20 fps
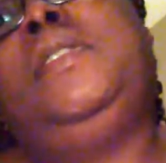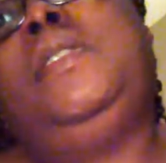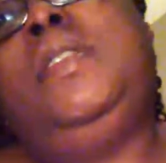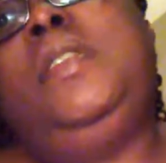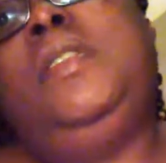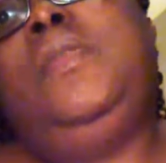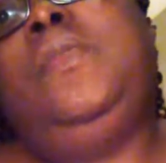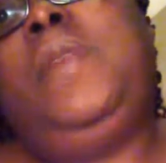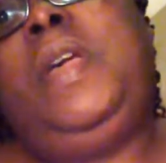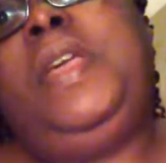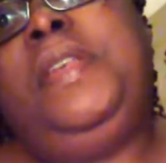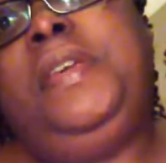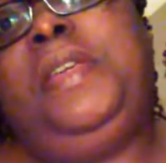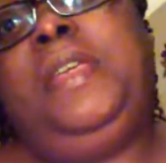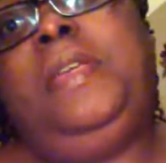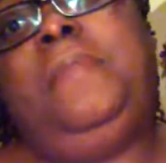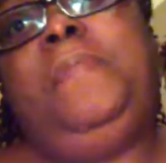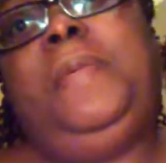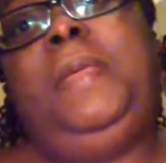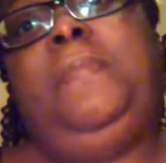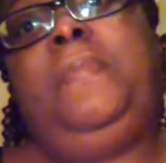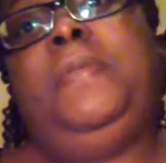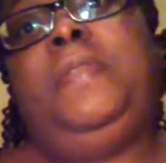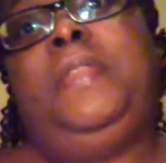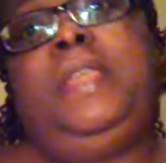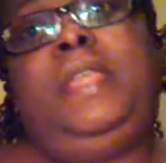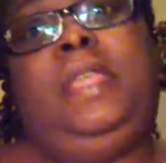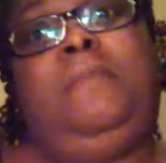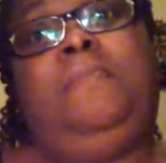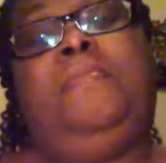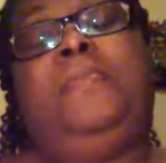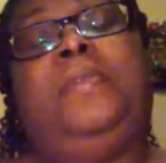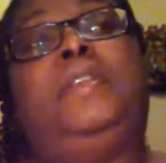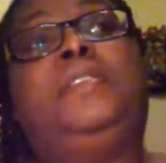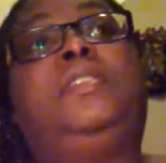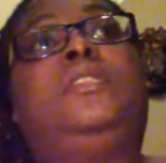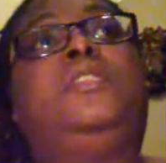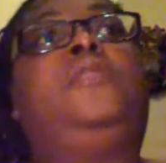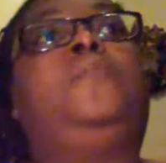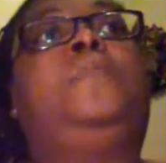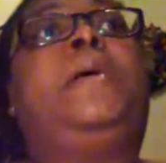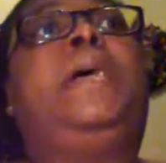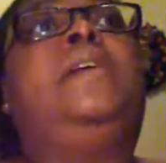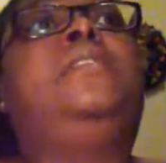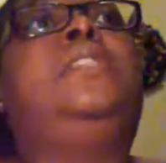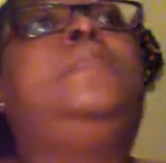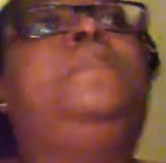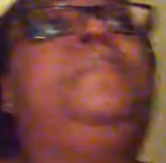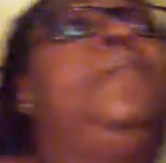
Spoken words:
is a good way to get people to eat Brussels sprouts